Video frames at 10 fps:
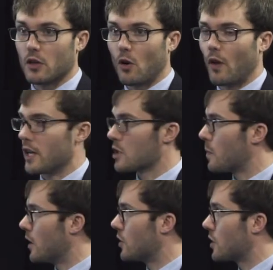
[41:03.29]
coli in
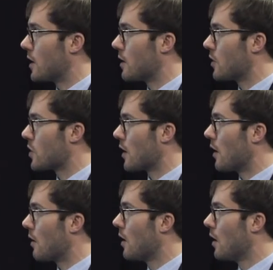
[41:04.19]
spinach 10 years
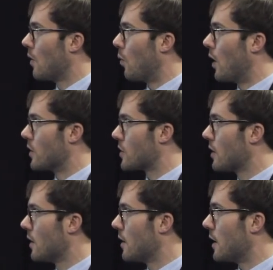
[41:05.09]
ago was
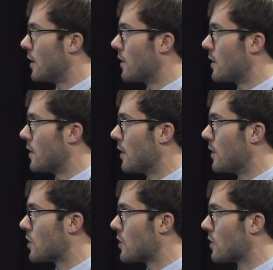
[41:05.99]
in
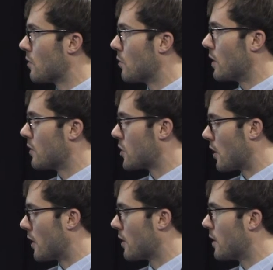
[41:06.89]
this
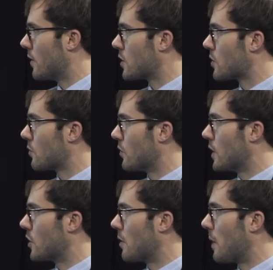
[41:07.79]

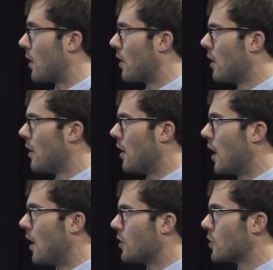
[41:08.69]
region about
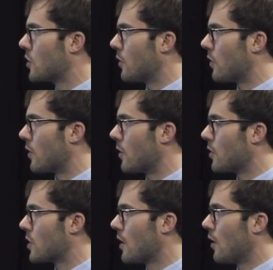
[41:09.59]

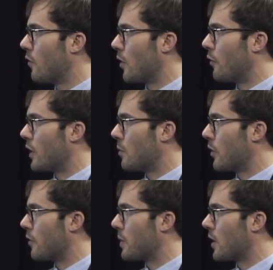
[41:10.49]
2/3 for a very
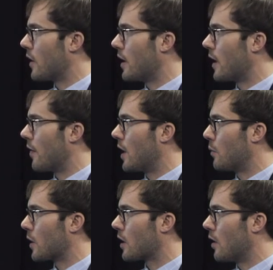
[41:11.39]
brief period, and then
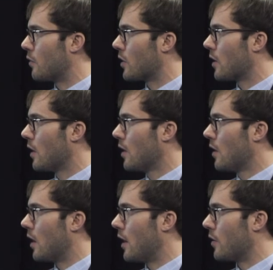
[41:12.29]
it recovered
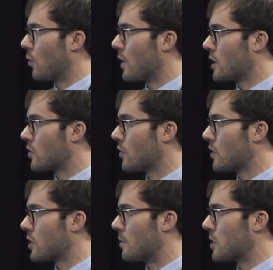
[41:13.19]
in the weeks
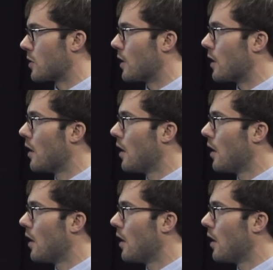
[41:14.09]
subsequent.